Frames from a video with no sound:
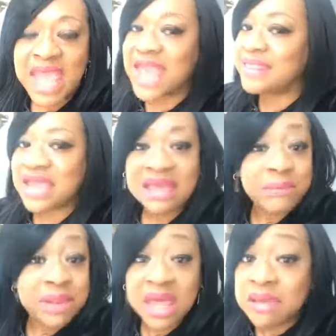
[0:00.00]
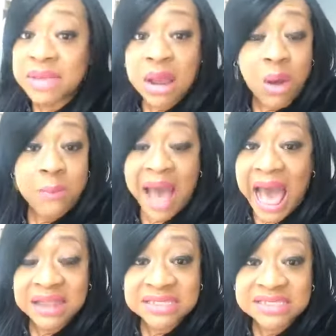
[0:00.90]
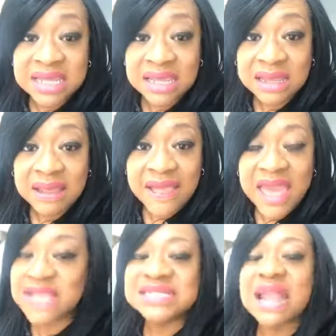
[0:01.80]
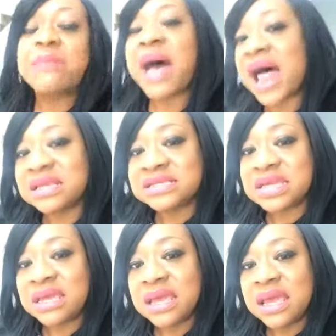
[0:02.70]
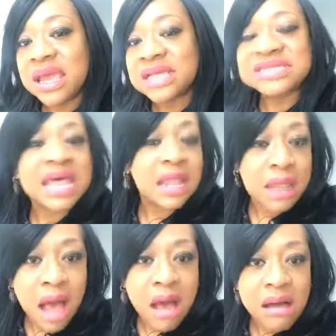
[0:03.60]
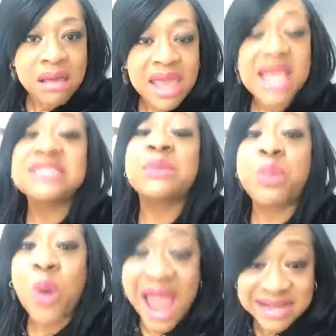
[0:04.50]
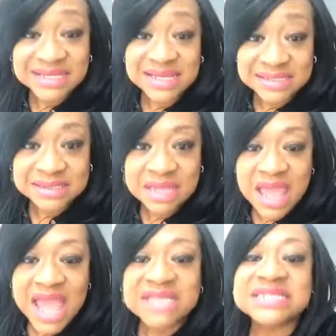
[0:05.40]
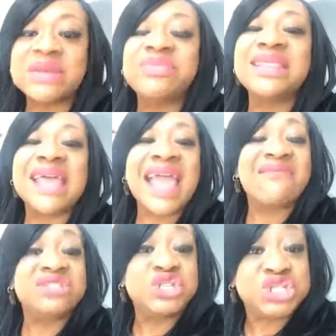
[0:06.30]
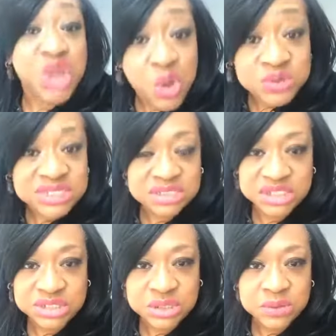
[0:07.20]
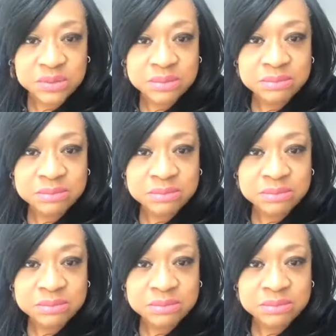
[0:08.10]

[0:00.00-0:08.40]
And they can blame it on policy. It's not a policy. It's not a law. It's a practice. It's something they have chosen to do